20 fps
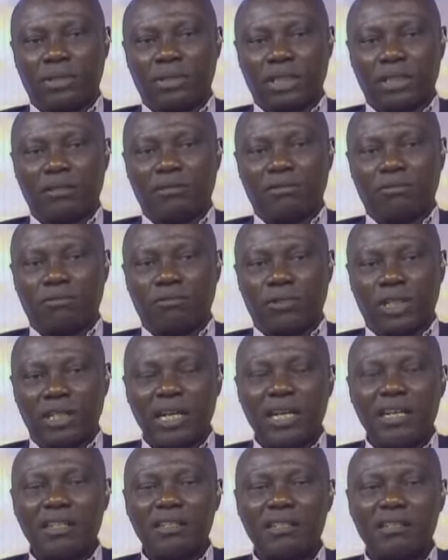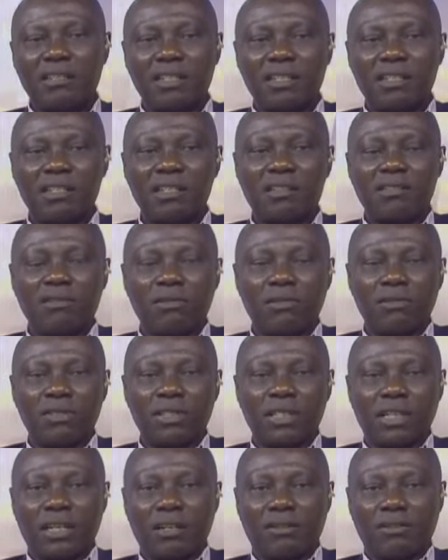But whereas these
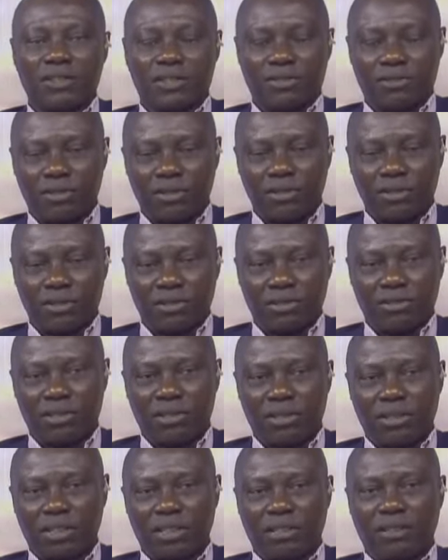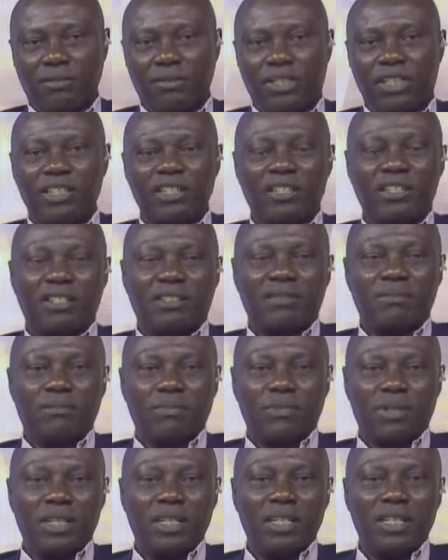loans are restructured, these
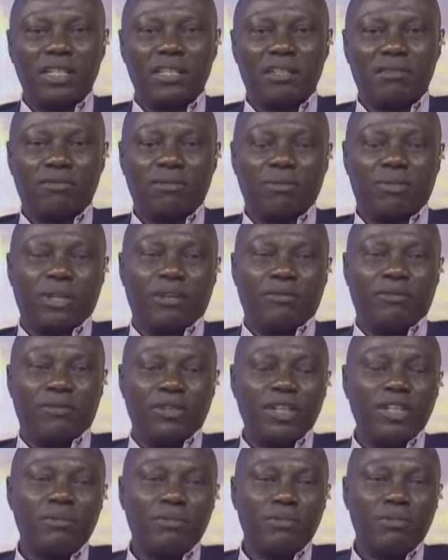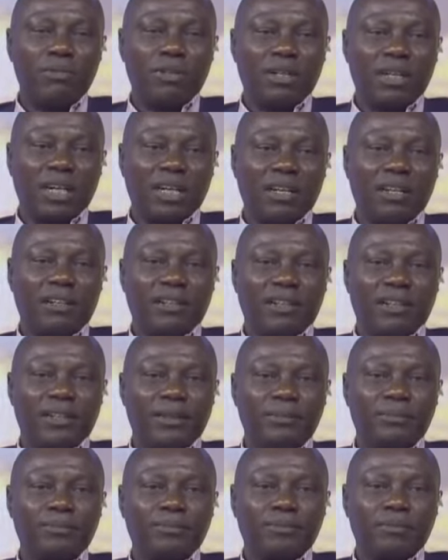monies will be available and
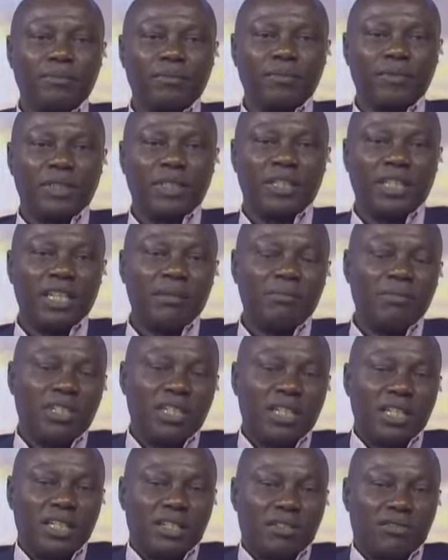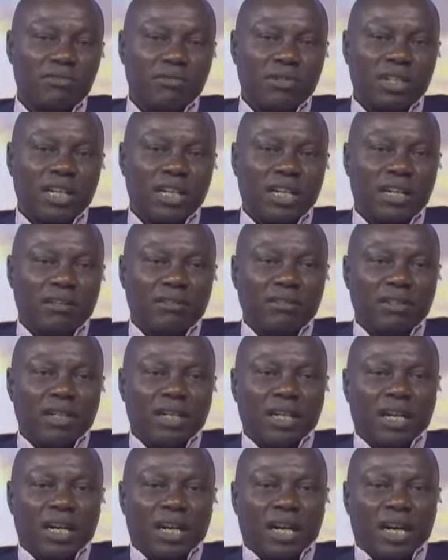um, the MDAs will now
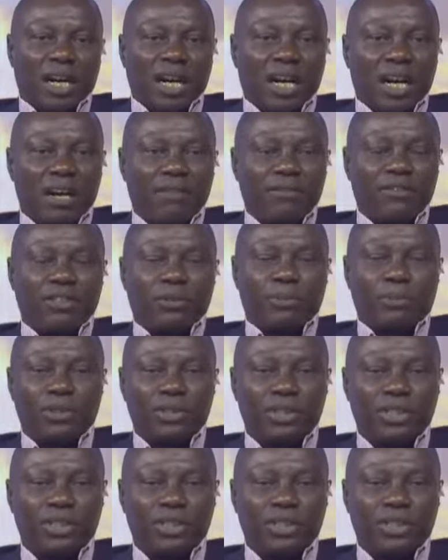have the